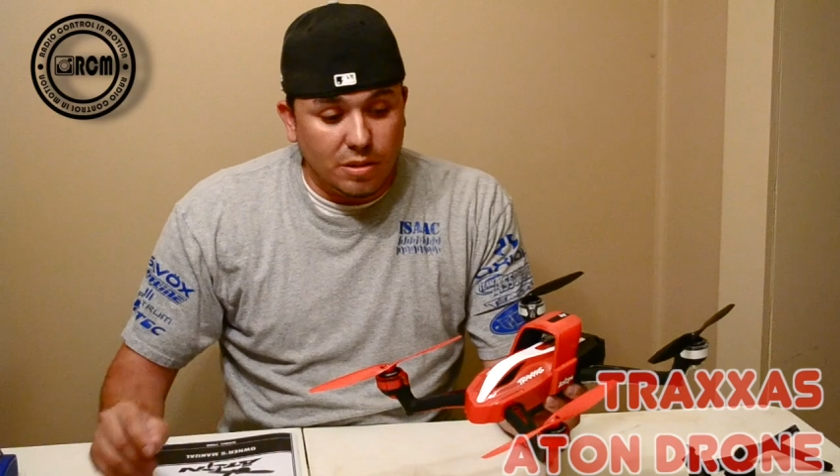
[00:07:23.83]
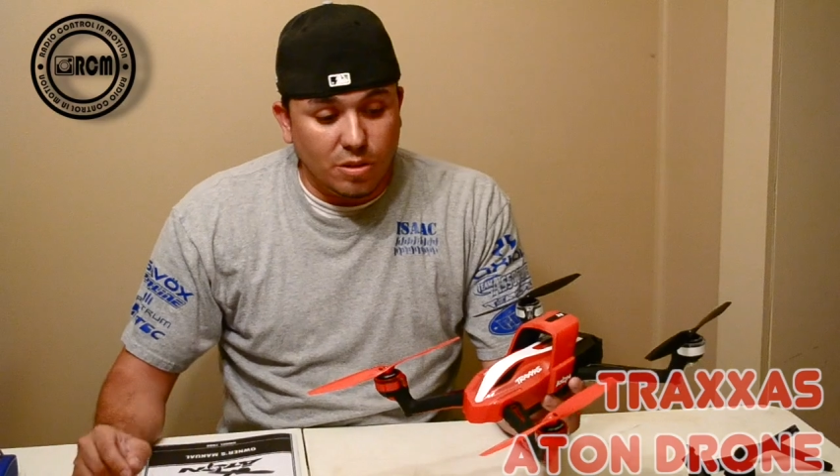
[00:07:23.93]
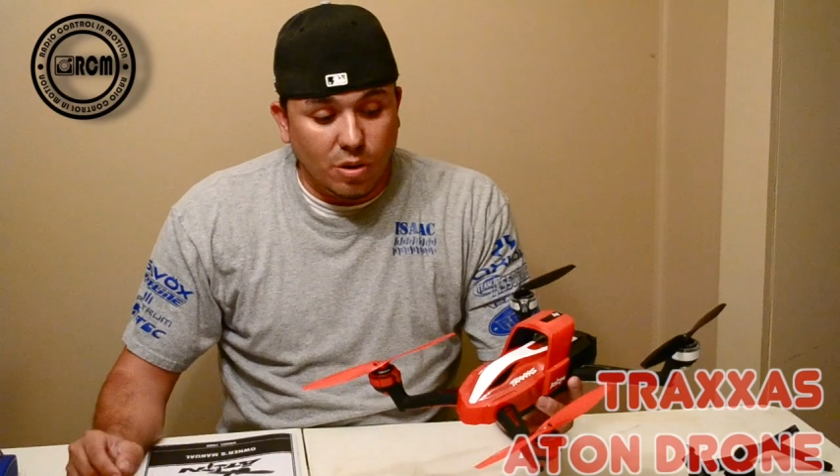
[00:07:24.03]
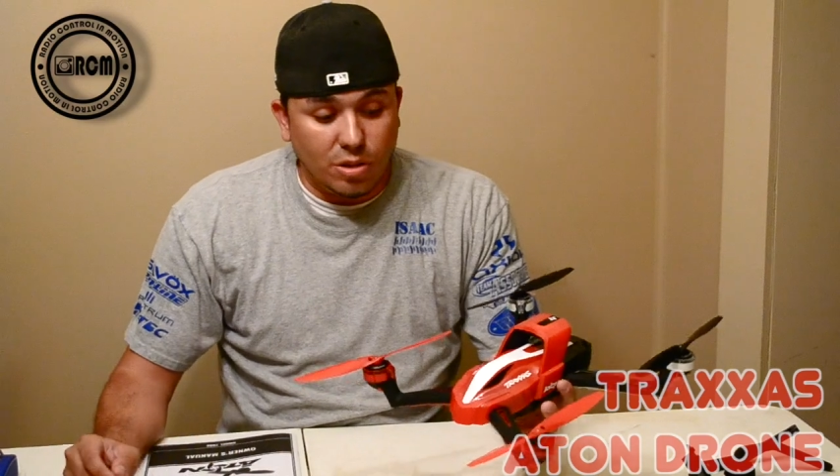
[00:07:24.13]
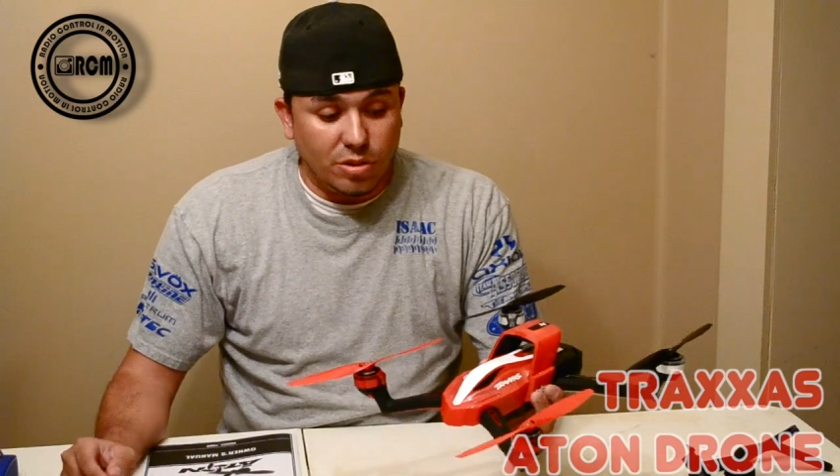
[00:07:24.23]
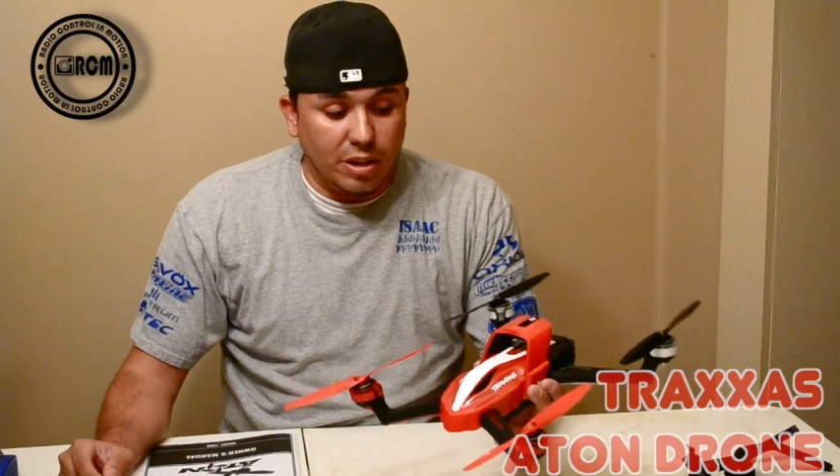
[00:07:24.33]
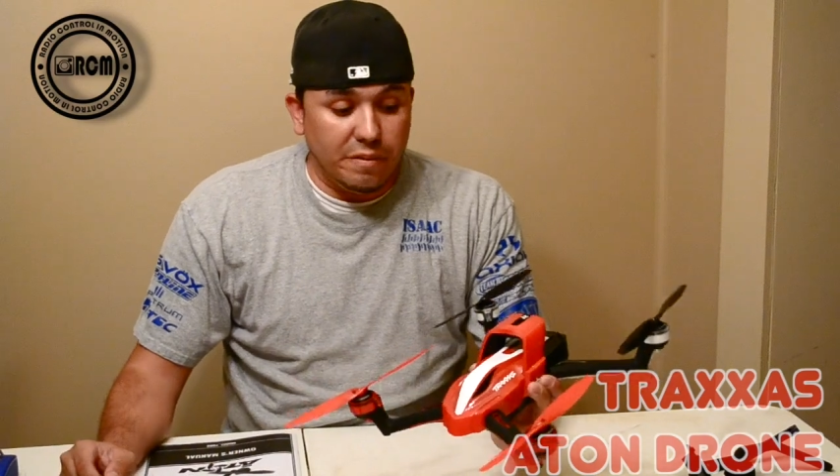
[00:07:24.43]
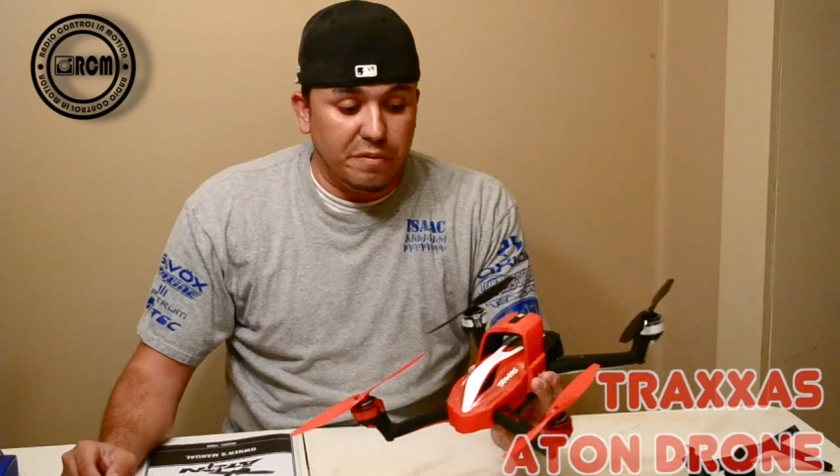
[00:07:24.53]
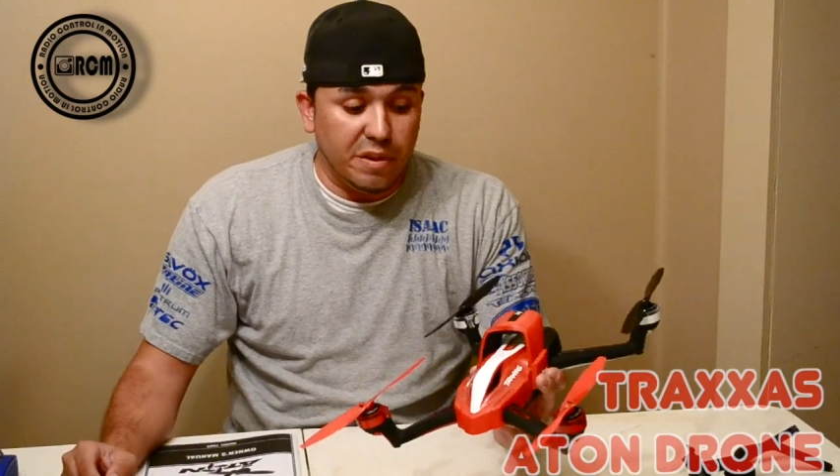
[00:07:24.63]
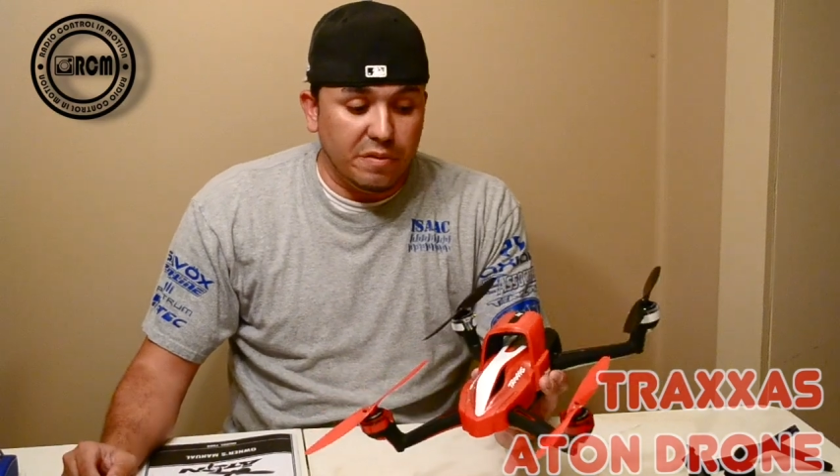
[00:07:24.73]

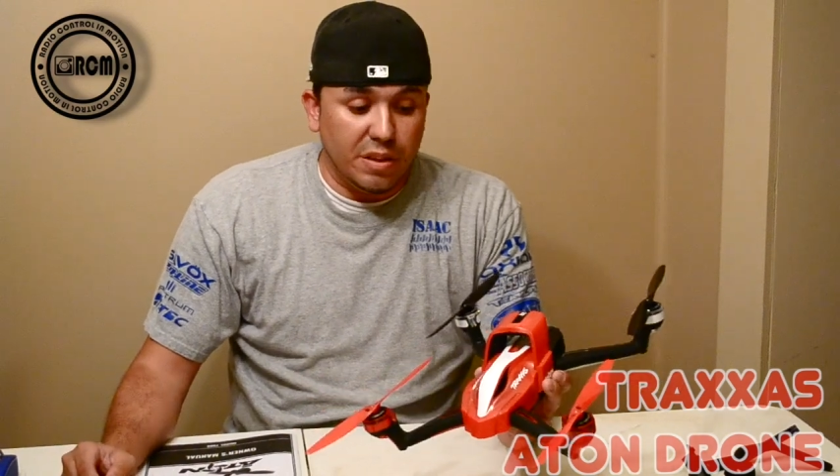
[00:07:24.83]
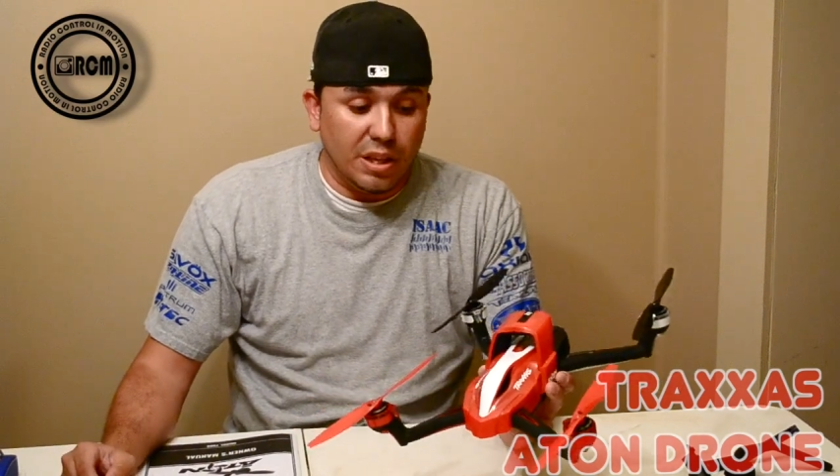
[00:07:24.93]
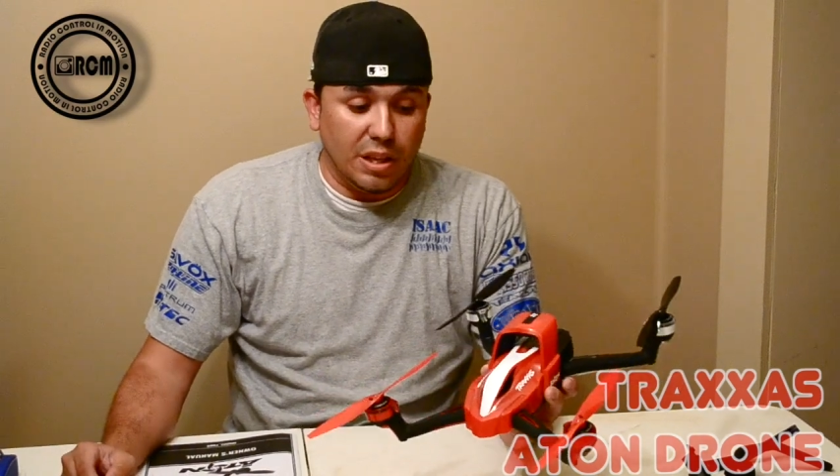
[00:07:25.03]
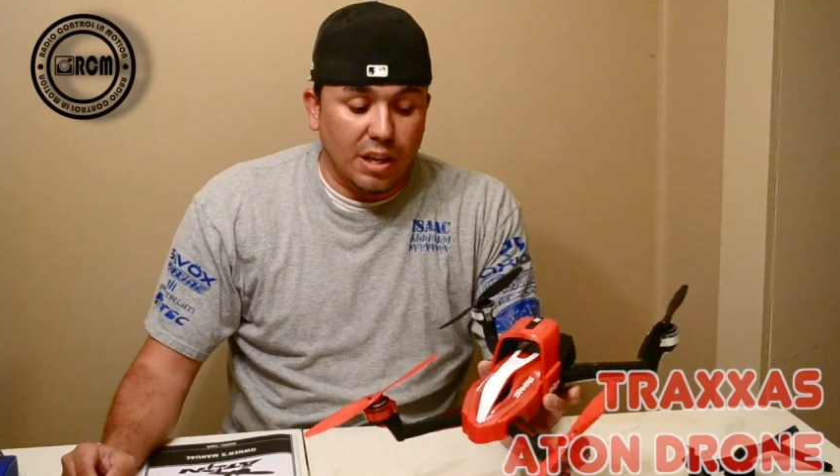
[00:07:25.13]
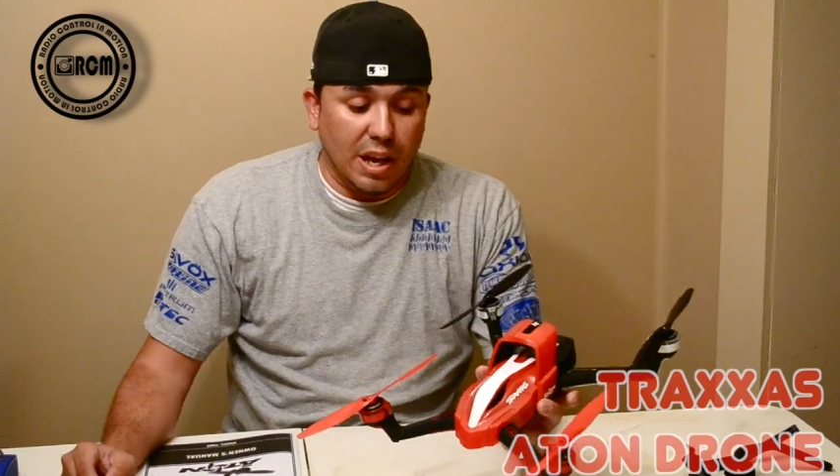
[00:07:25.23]
250,